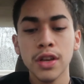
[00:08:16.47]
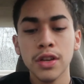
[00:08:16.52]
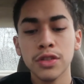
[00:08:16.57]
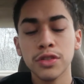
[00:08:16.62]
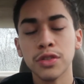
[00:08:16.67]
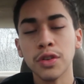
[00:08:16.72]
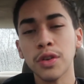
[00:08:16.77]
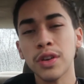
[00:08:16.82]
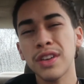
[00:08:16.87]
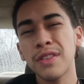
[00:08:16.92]

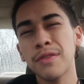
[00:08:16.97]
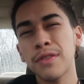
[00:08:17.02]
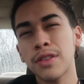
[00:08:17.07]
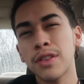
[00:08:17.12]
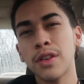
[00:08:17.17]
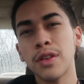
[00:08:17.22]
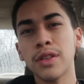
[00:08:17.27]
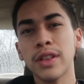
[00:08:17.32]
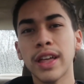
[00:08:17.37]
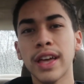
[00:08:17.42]
So even
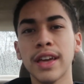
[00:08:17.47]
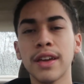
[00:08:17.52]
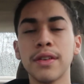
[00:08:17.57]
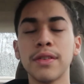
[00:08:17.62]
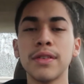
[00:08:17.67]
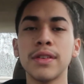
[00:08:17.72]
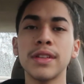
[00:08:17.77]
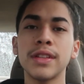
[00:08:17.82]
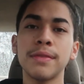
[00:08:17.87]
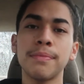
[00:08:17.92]
though,
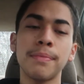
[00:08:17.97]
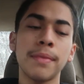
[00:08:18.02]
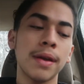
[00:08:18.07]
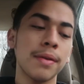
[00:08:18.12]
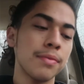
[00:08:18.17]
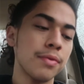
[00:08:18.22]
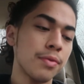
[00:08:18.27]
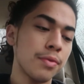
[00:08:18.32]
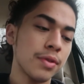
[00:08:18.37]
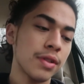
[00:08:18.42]
like,
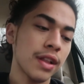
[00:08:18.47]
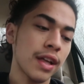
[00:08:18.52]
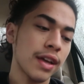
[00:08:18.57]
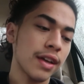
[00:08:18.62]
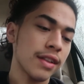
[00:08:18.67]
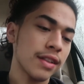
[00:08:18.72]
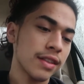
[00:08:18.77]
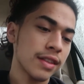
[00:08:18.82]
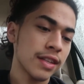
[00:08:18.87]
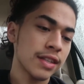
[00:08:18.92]
maybe we,
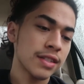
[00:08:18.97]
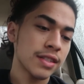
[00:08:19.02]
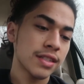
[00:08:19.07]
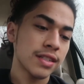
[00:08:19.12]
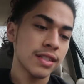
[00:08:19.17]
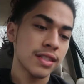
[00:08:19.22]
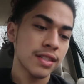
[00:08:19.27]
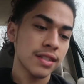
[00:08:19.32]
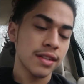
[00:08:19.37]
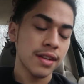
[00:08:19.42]
like,
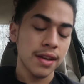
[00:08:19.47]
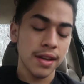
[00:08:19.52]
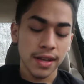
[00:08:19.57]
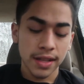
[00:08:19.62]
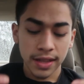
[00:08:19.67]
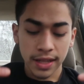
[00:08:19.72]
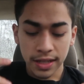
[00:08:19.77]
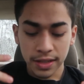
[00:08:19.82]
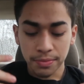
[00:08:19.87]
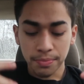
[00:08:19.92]
this
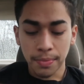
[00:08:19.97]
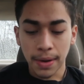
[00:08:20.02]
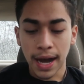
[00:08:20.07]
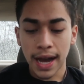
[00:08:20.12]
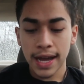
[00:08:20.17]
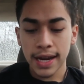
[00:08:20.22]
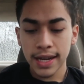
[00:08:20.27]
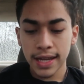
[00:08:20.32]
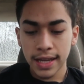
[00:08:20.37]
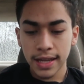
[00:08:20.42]

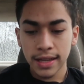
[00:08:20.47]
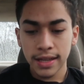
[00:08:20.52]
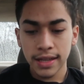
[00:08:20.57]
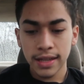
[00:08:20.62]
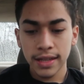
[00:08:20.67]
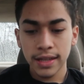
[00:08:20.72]
body